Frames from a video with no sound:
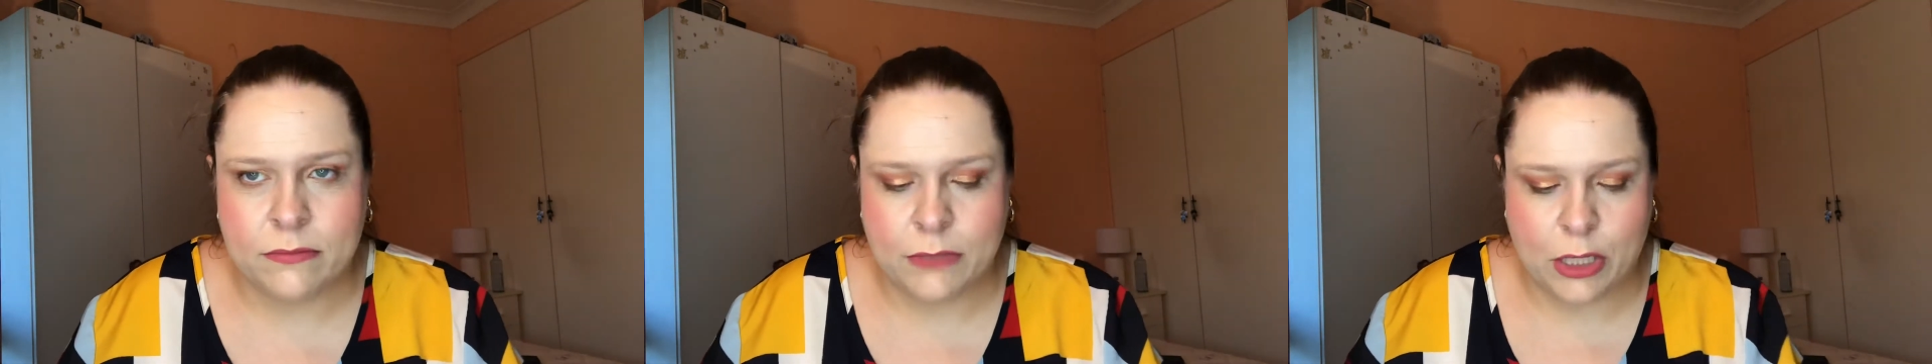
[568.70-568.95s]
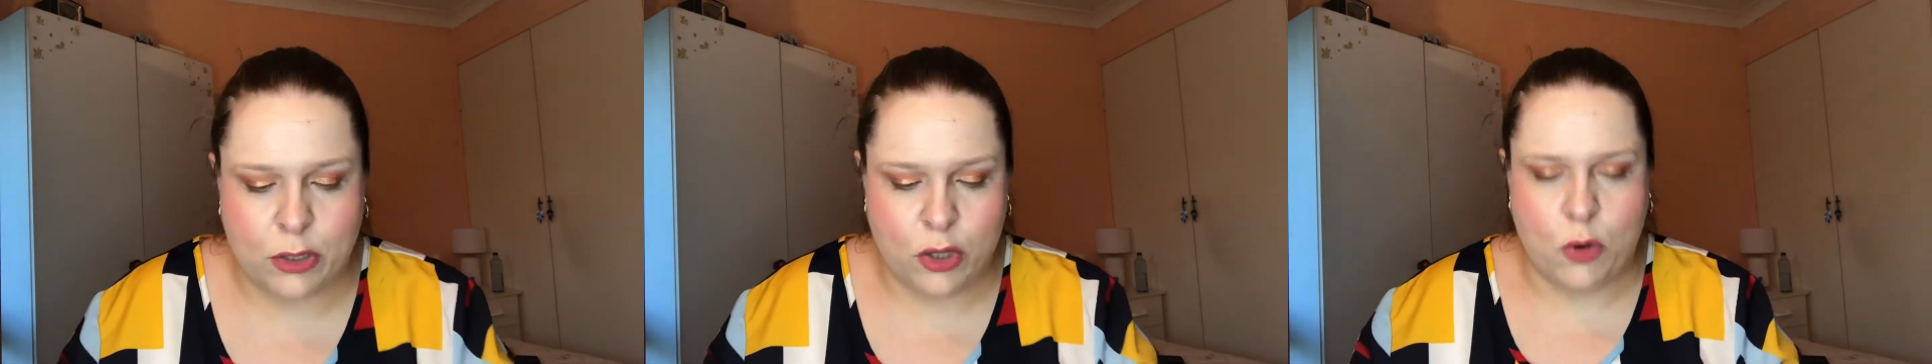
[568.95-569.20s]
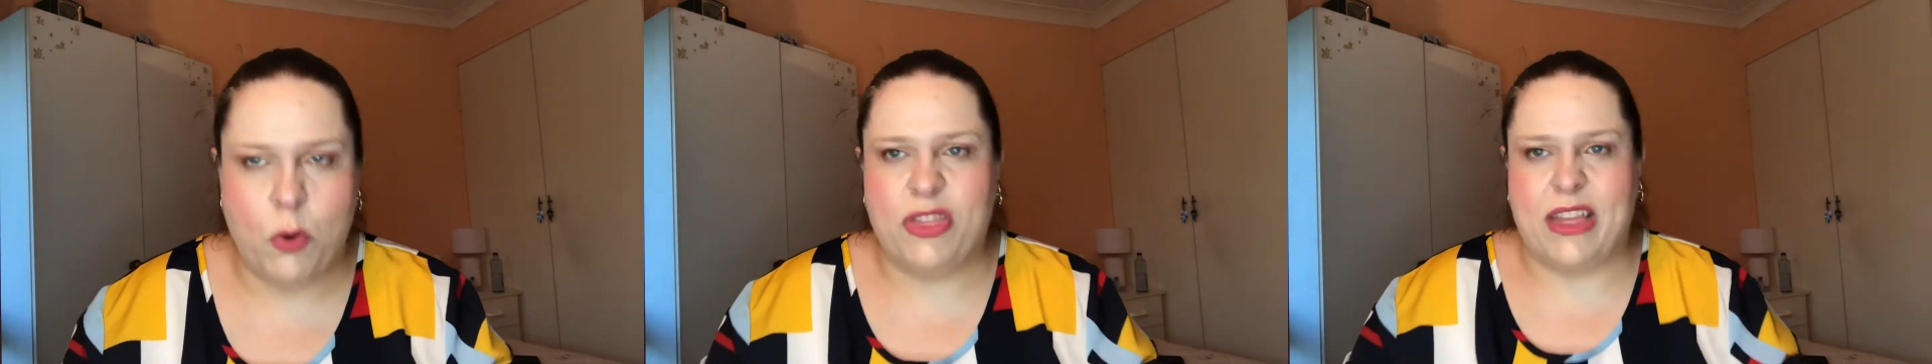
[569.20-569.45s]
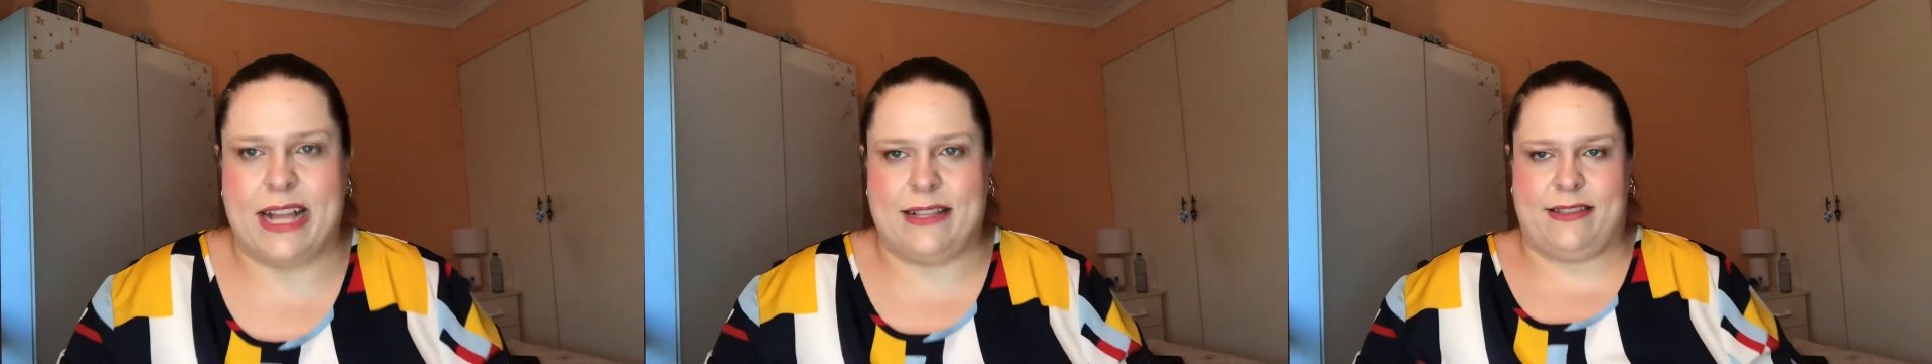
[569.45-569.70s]
look what
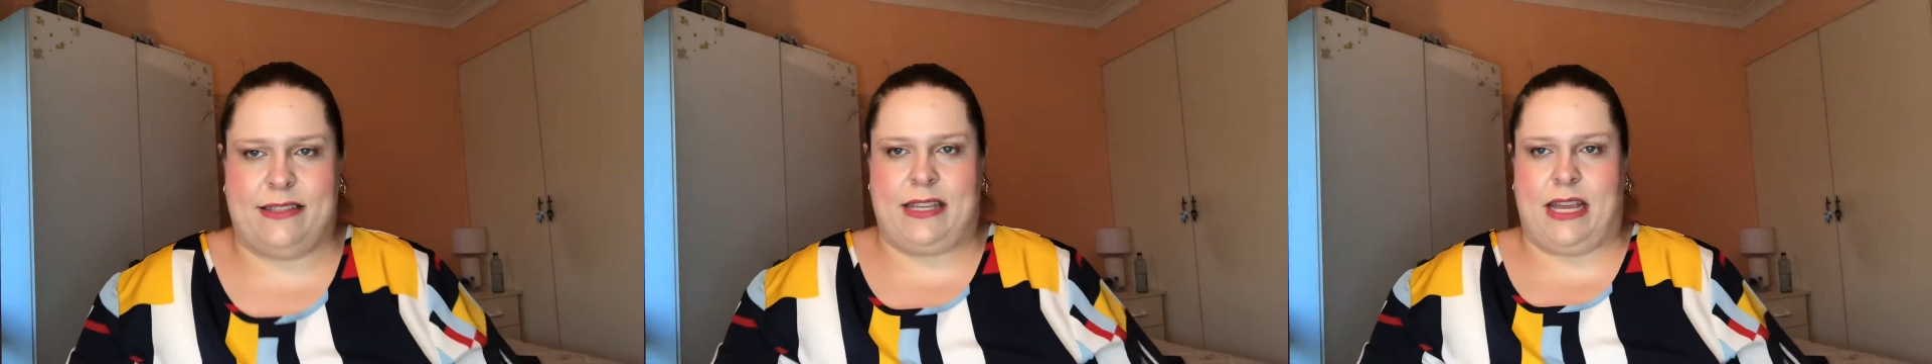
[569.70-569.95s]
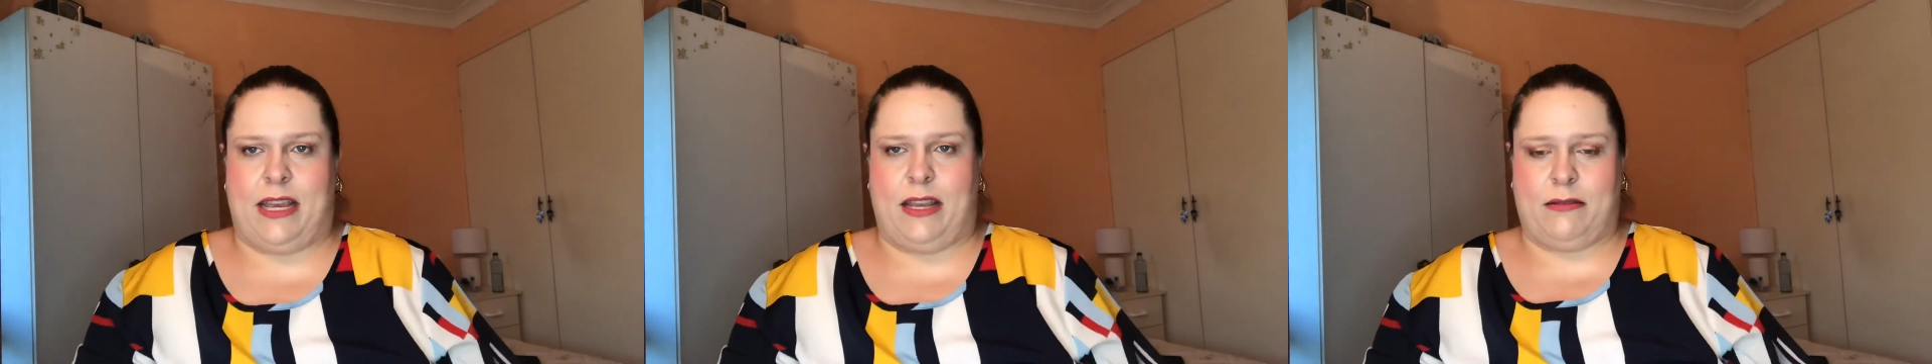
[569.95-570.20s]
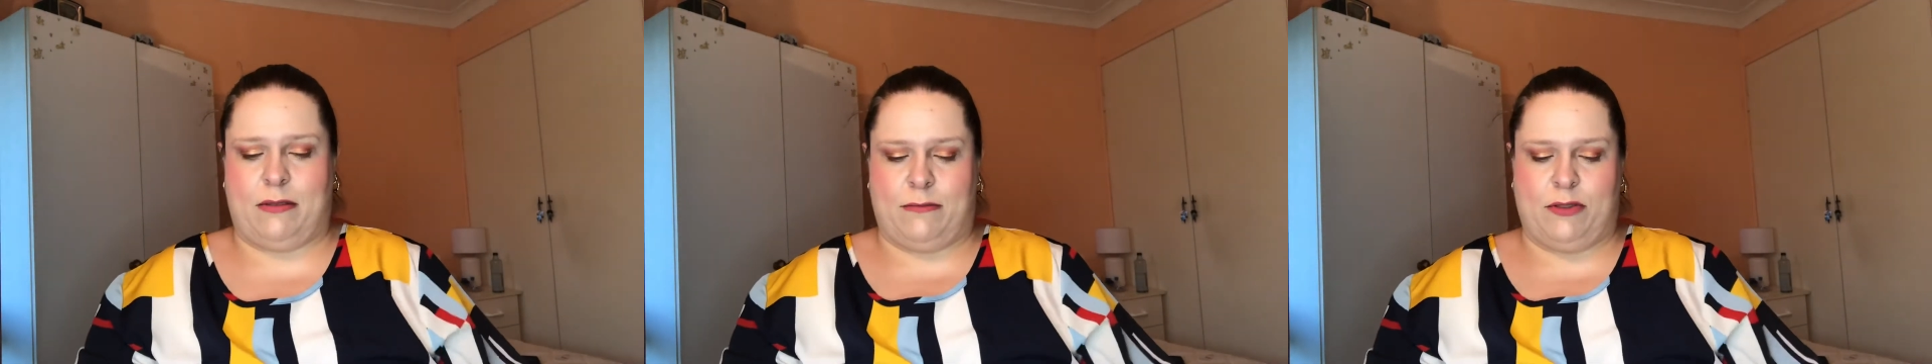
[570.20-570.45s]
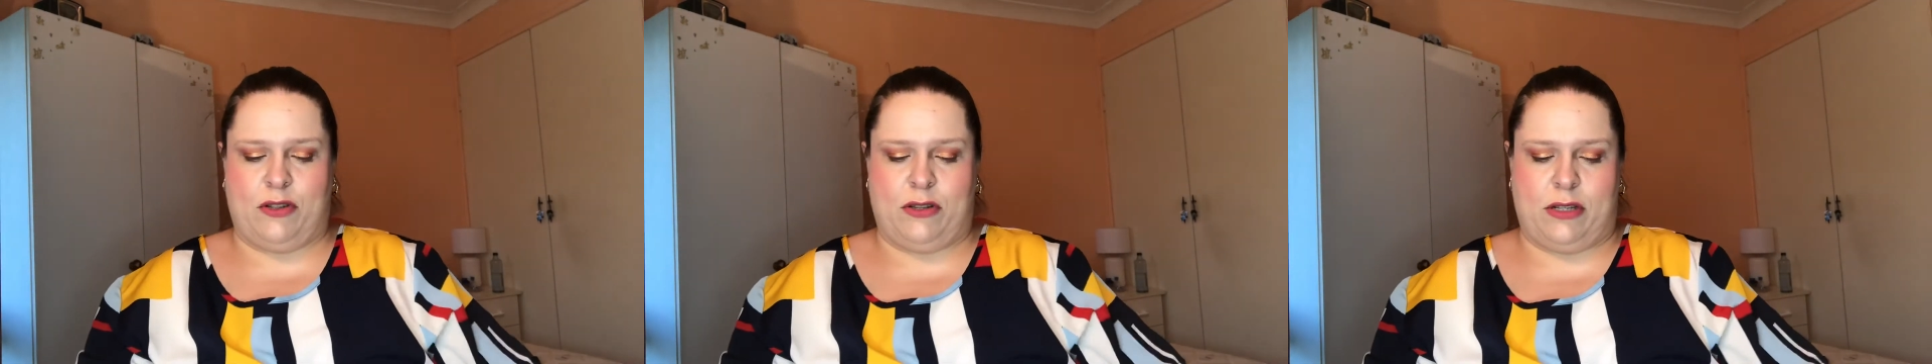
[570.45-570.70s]
that did. I'm
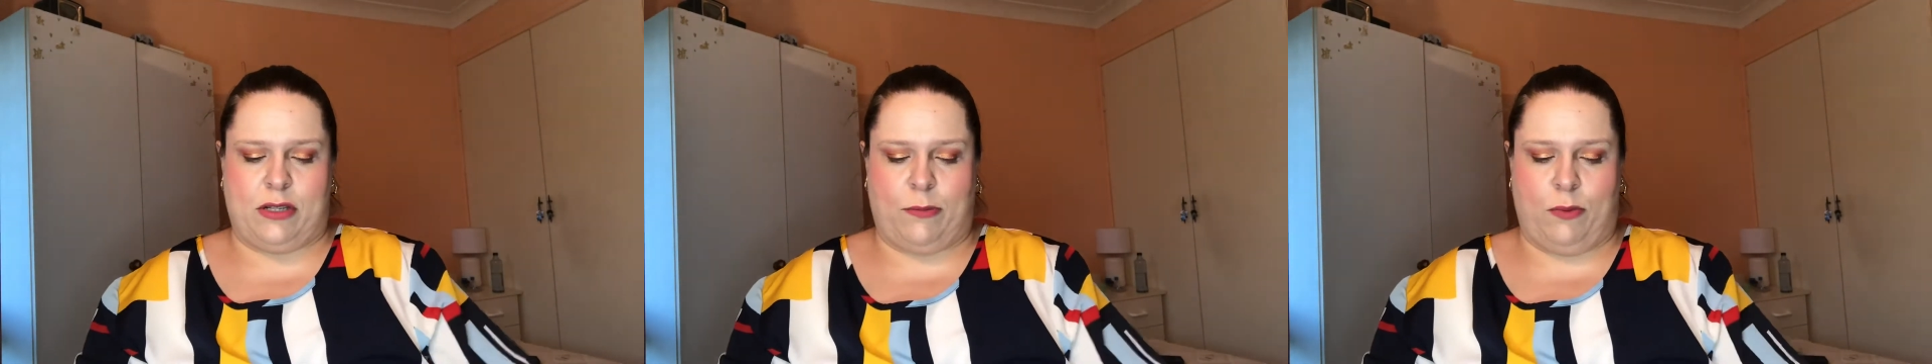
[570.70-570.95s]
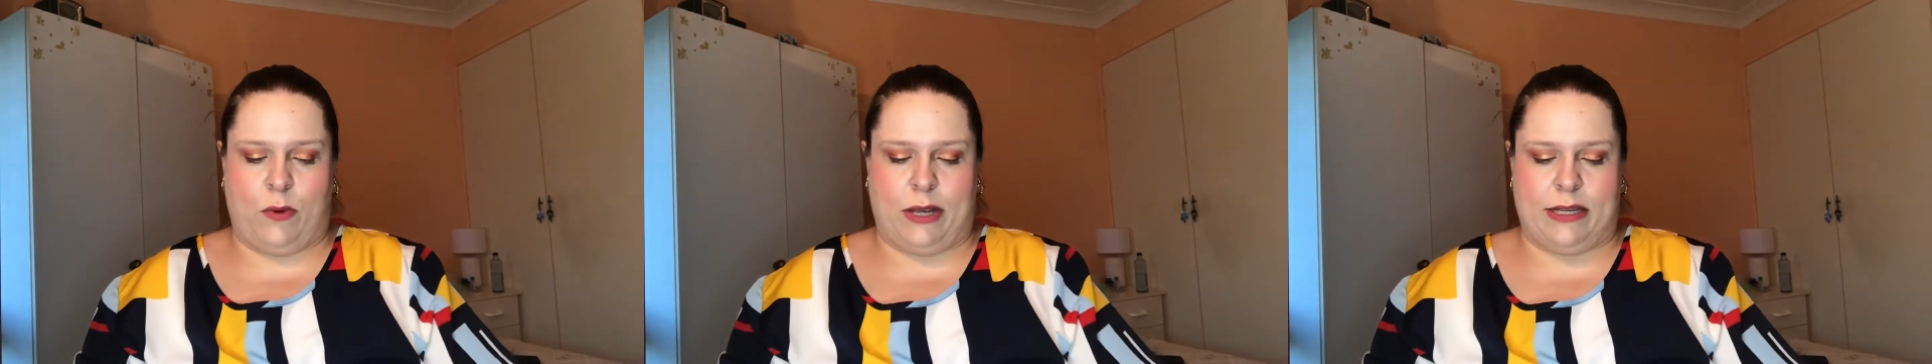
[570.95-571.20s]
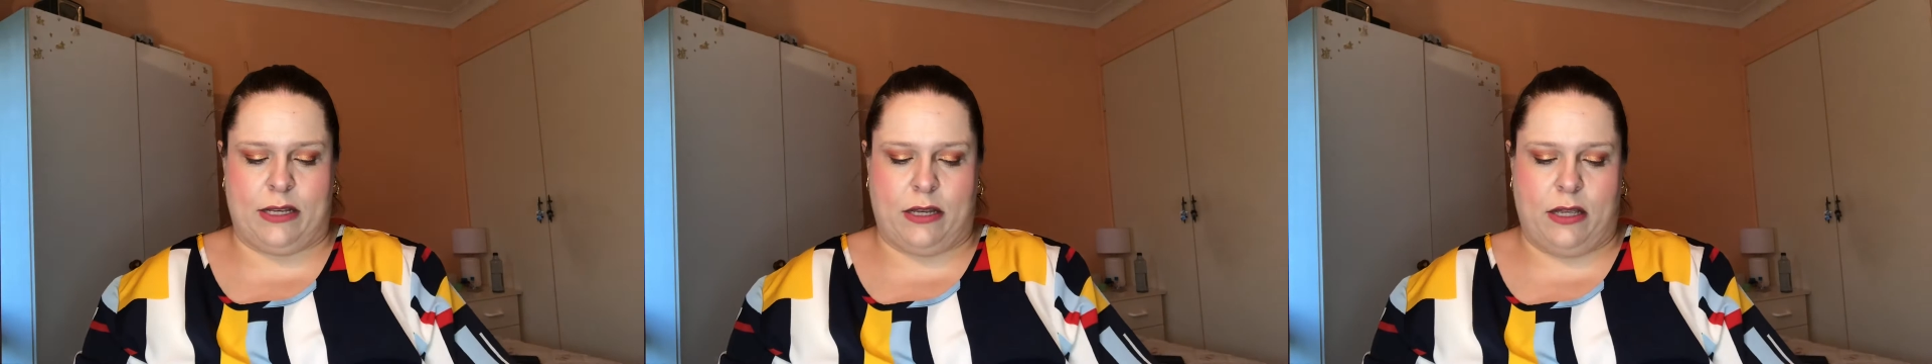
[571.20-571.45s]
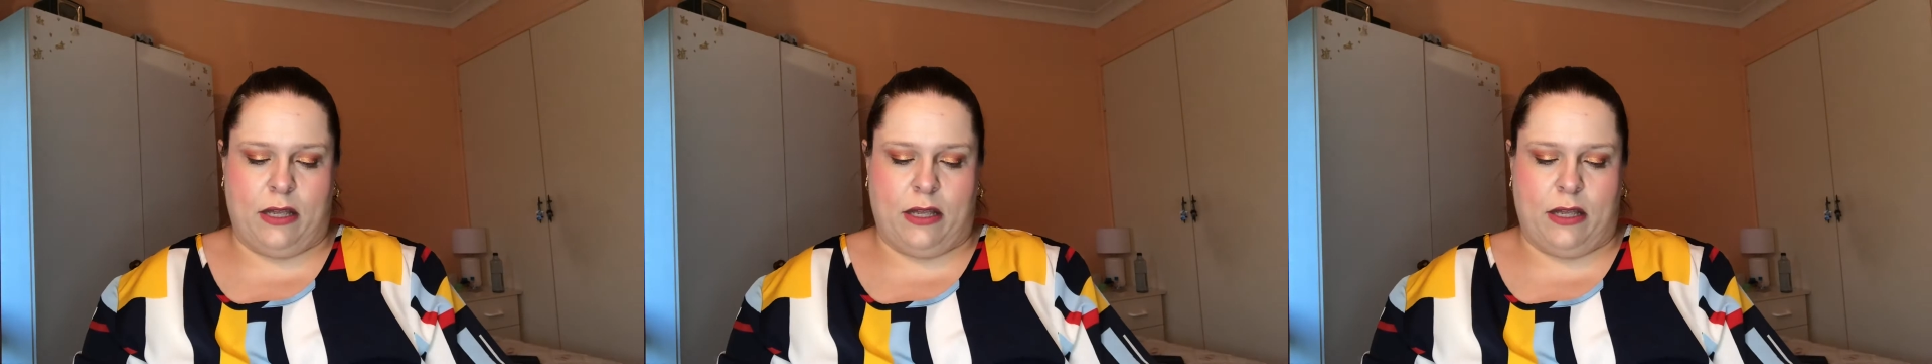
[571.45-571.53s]
so disappointed.